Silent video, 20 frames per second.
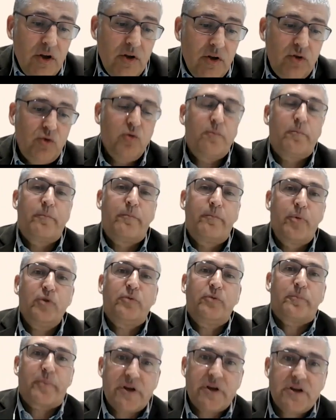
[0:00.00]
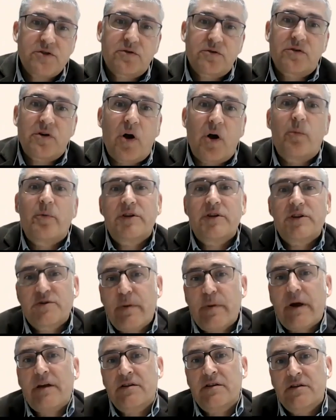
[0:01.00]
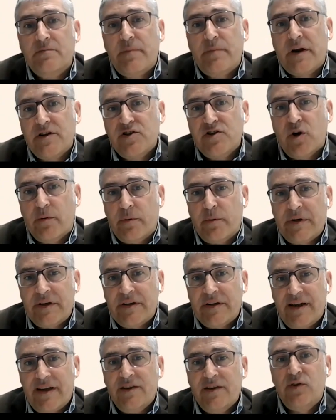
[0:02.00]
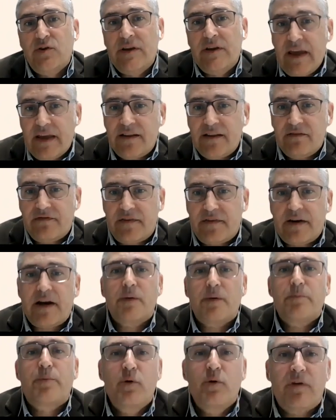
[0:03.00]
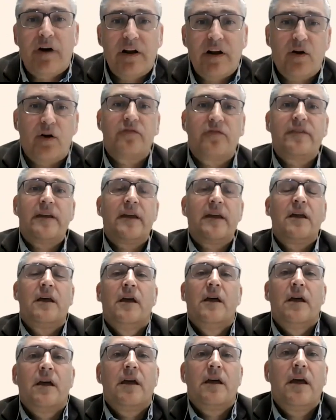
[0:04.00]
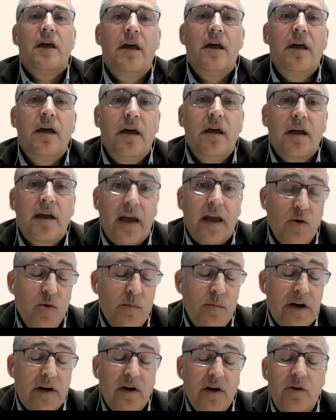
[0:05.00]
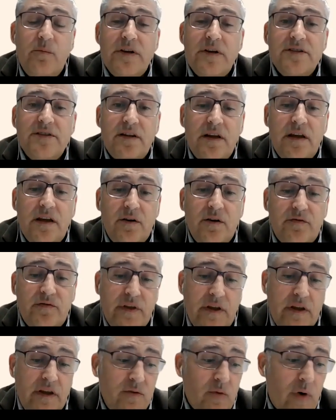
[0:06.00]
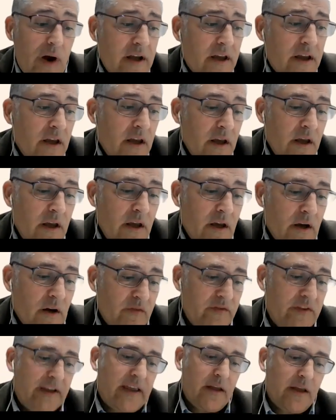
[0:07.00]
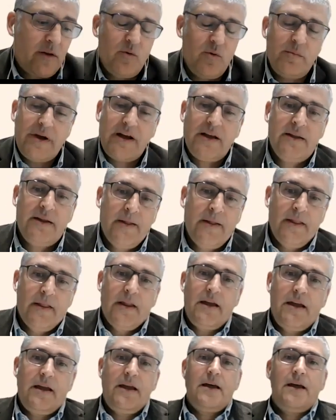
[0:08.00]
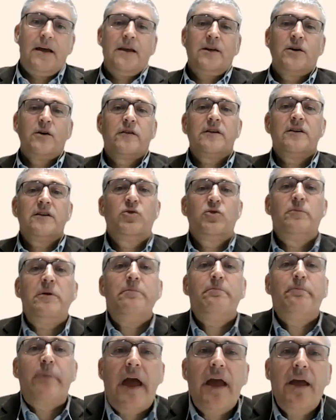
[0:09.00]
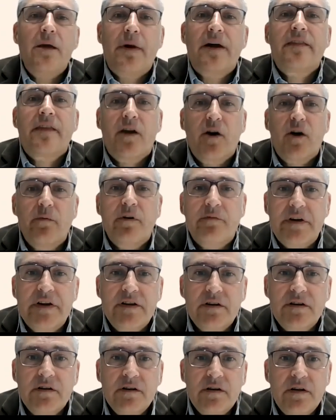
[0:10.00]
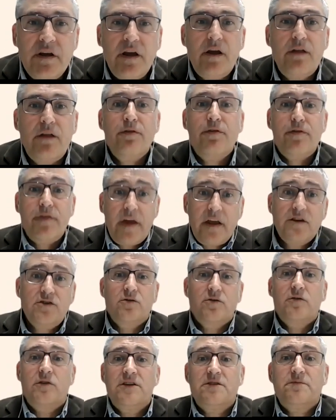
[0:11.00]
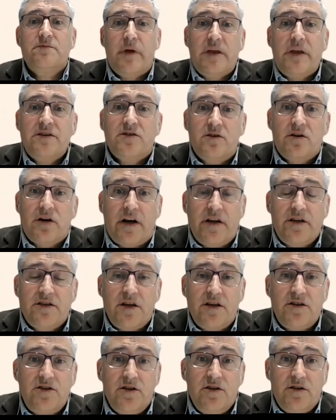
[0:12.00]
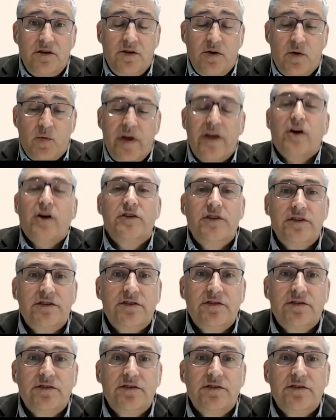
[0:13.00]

to put pressure over the Spanish government and to get the final approval of the Canuma. Canuma is the name of the drug, of the Canuma, in order to be paid by the government. And thanks to this patient organization, we got it.